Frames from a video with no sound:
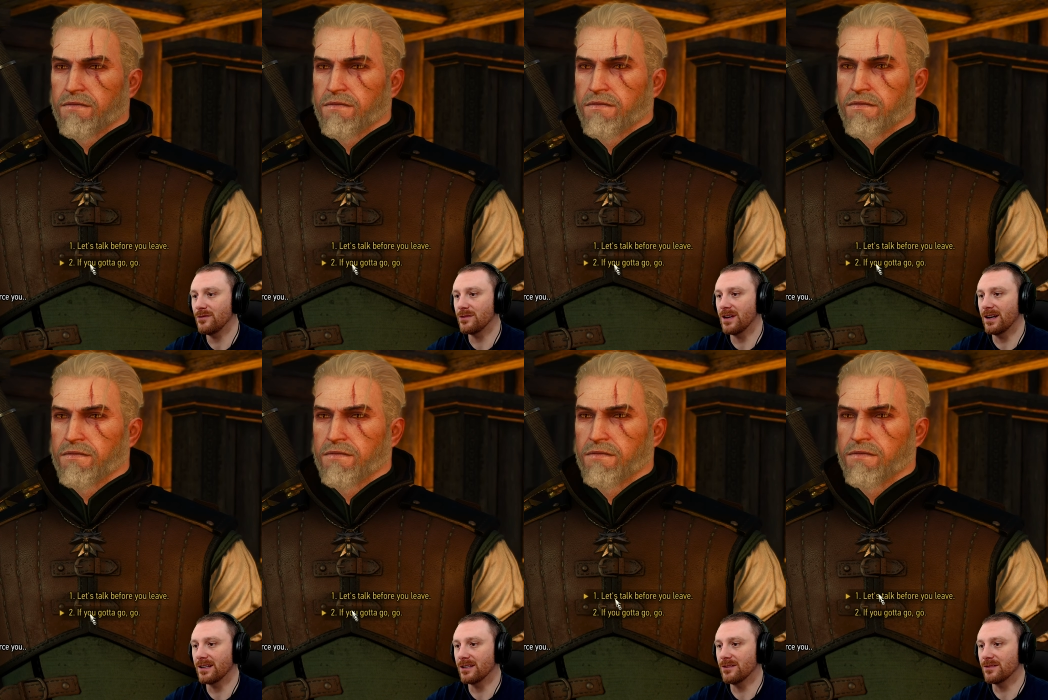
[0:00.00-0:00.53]
Speaker 1: You
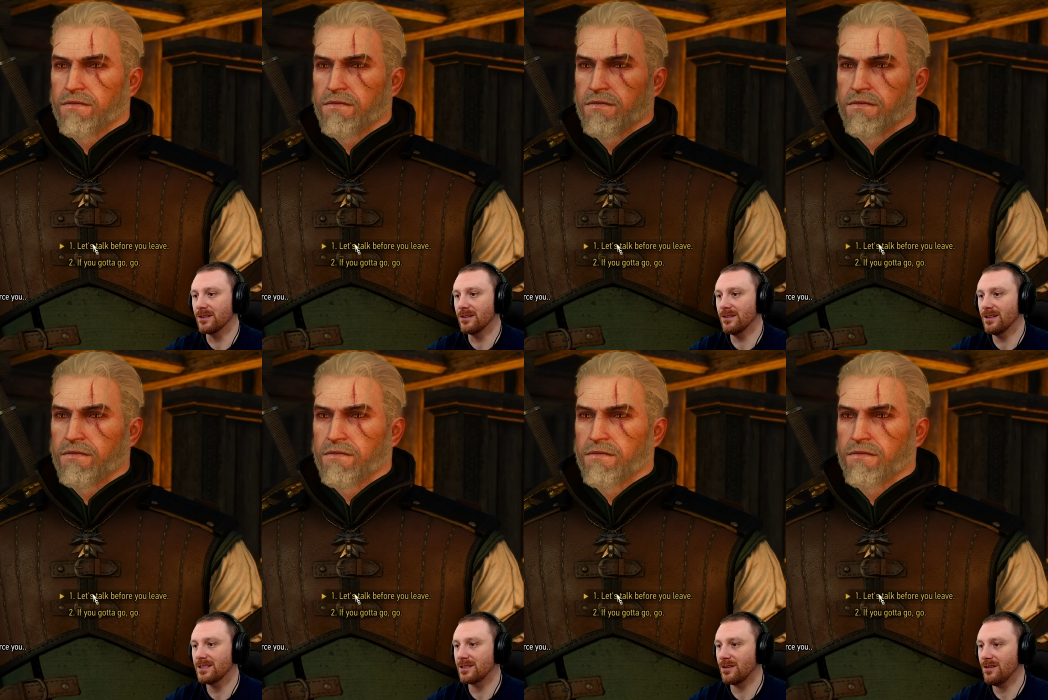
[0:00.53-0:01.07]
gotta go, go.
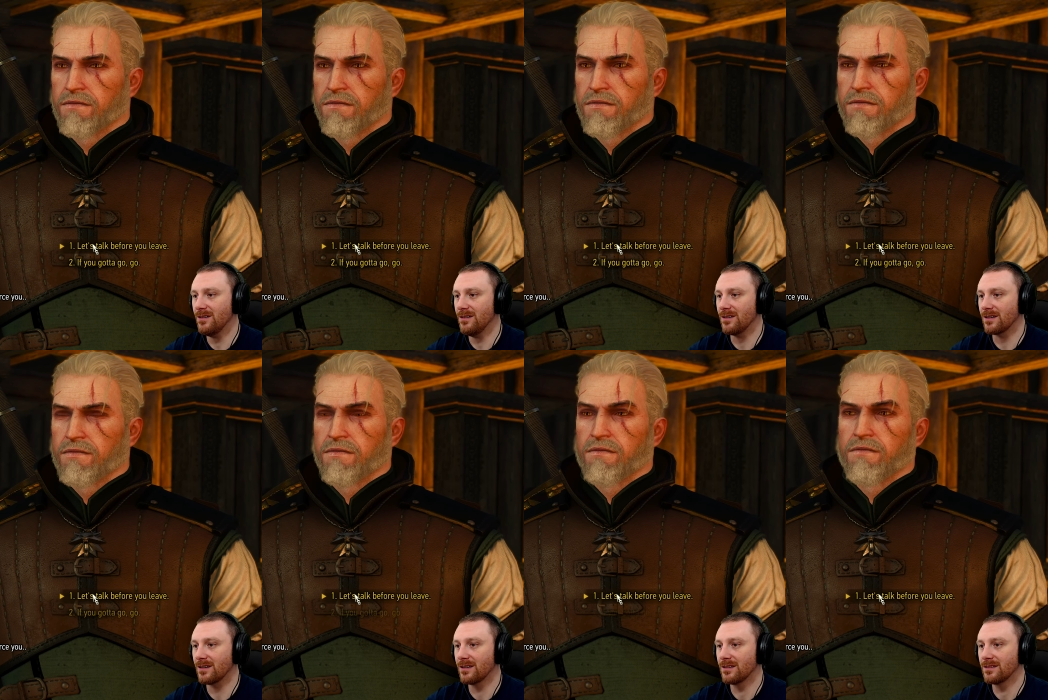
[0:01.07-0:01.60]
Let's talk.
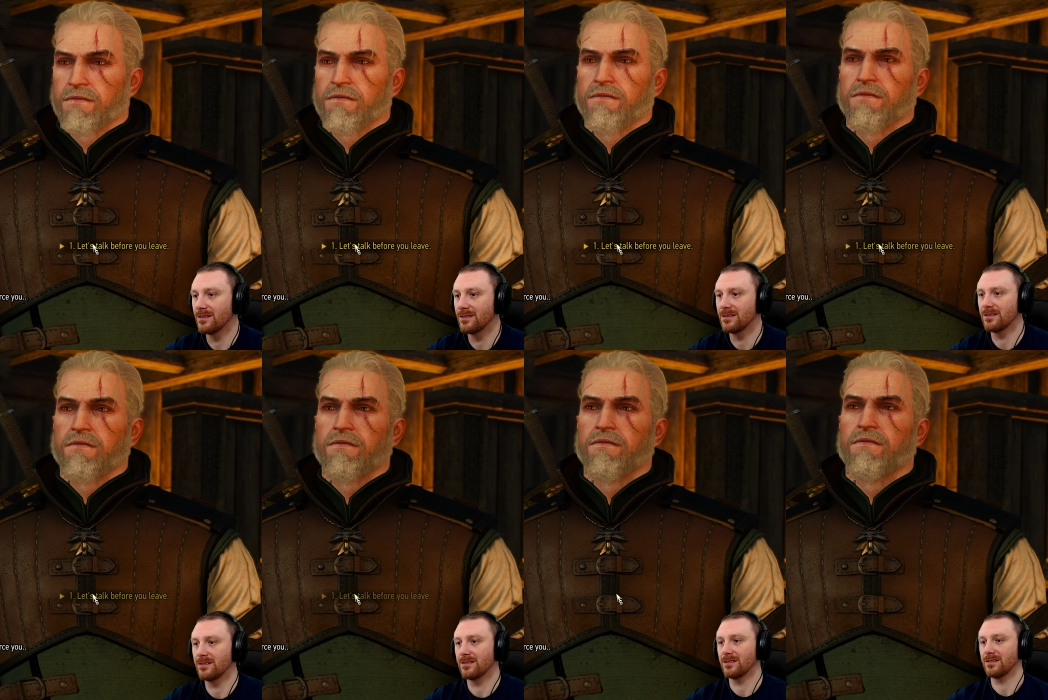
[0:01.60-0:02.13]

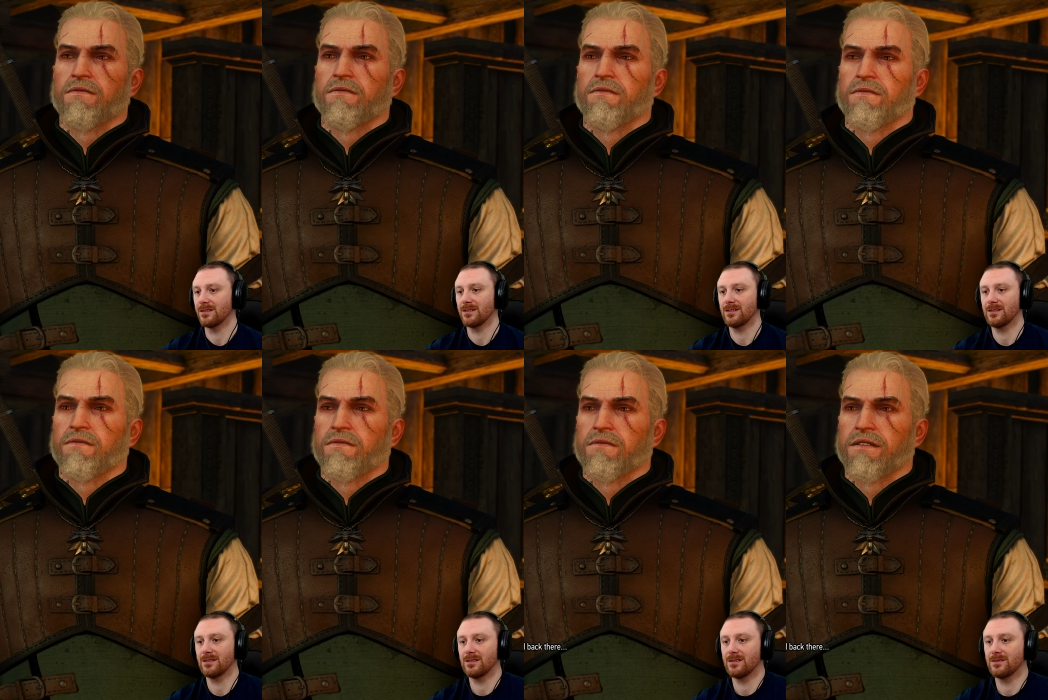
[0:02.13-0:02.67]

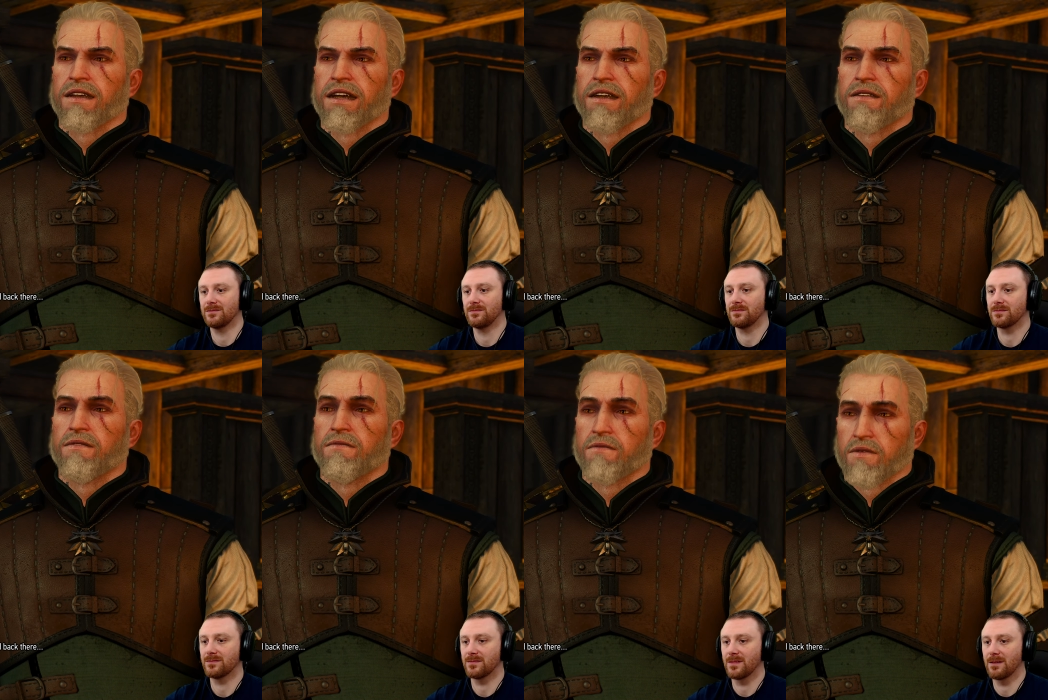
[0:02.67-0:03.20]

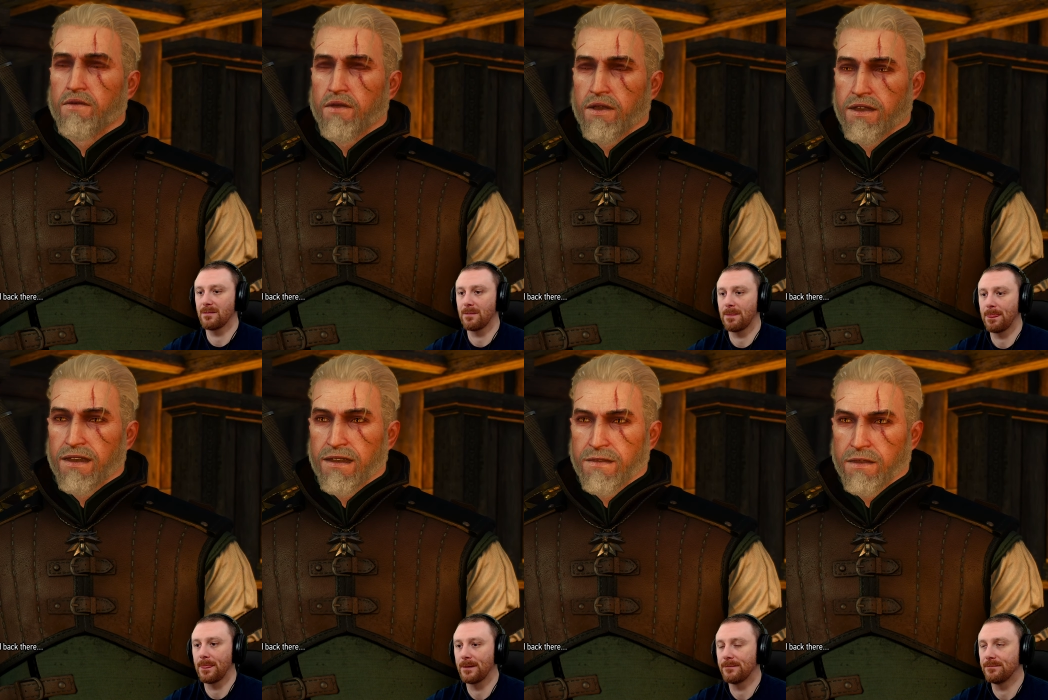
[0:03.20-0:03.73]
Yen,
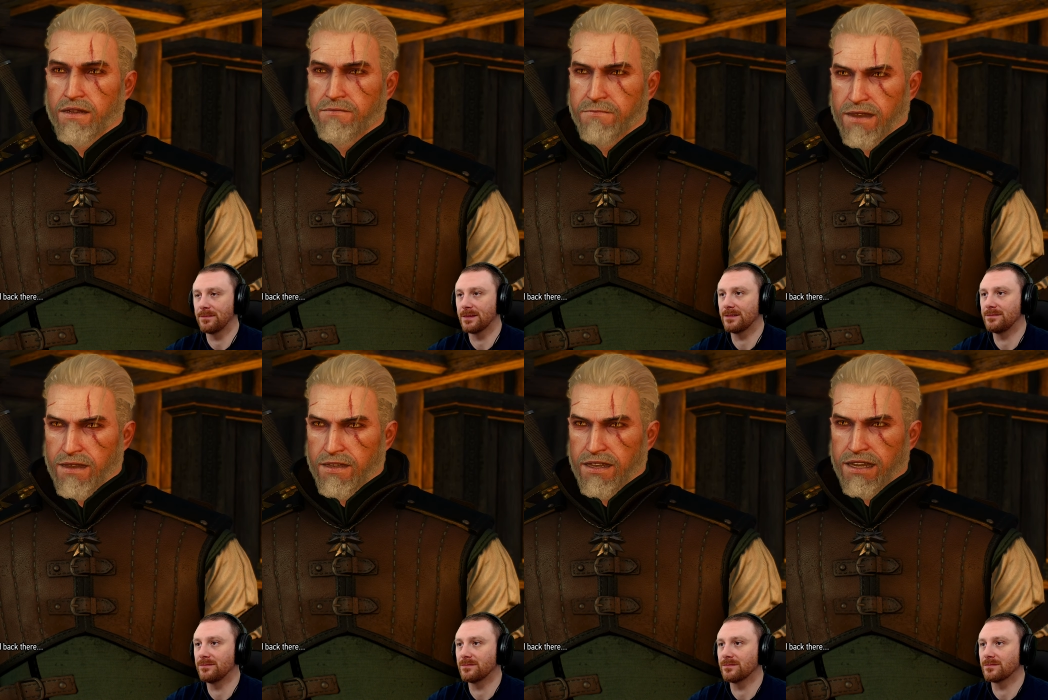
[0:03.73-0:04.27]
Speaker 2: what happened
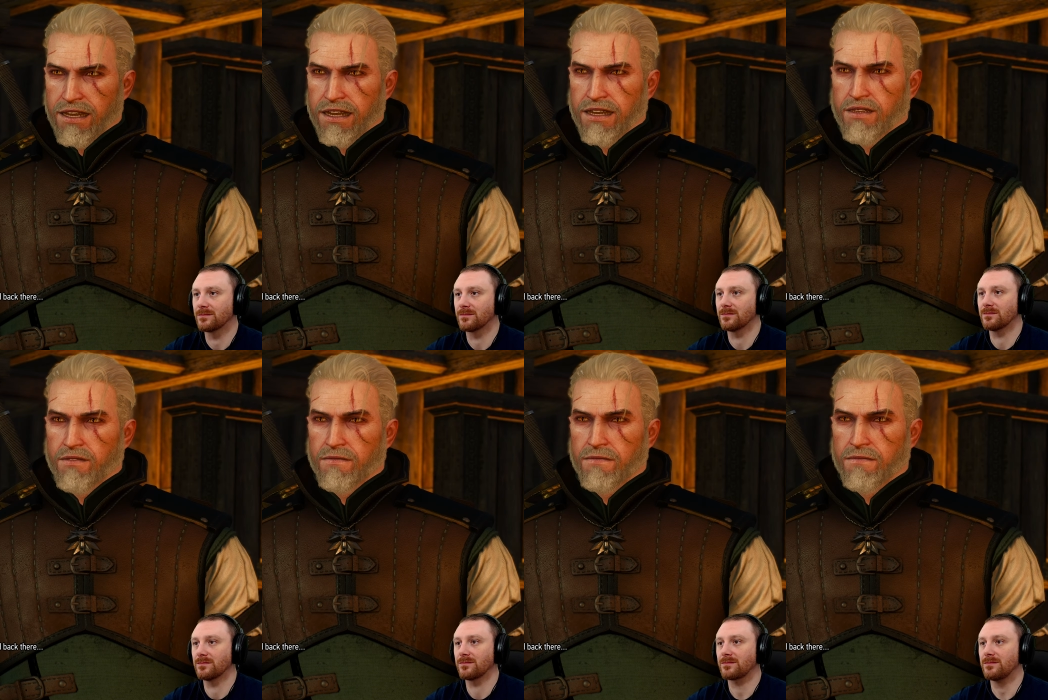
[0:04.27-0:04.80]
back
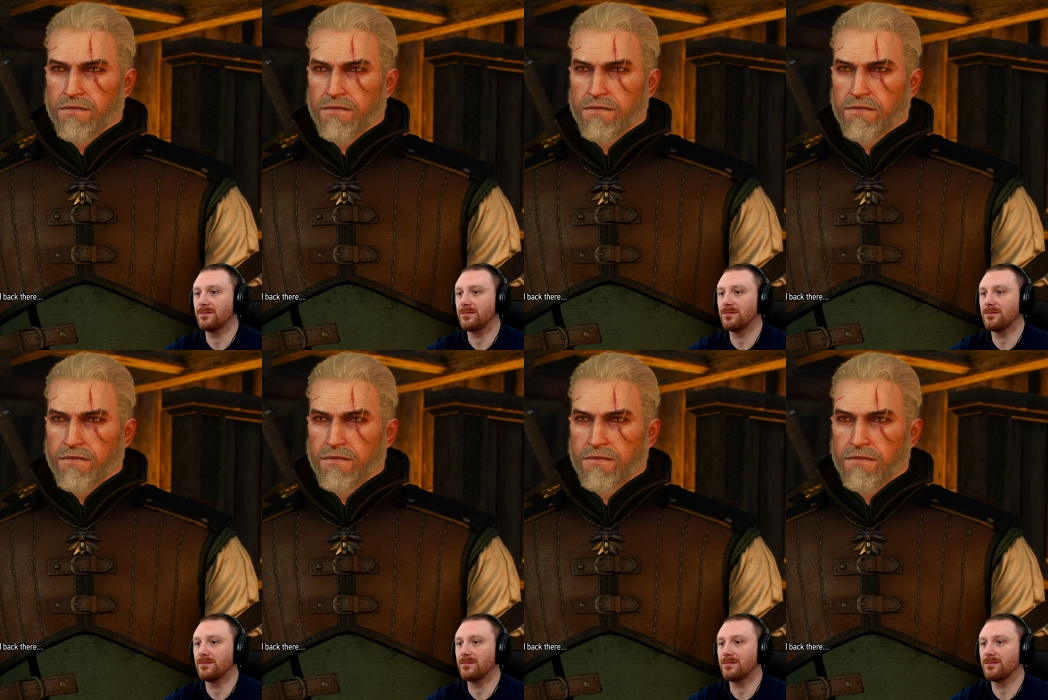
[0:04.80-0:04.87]
there?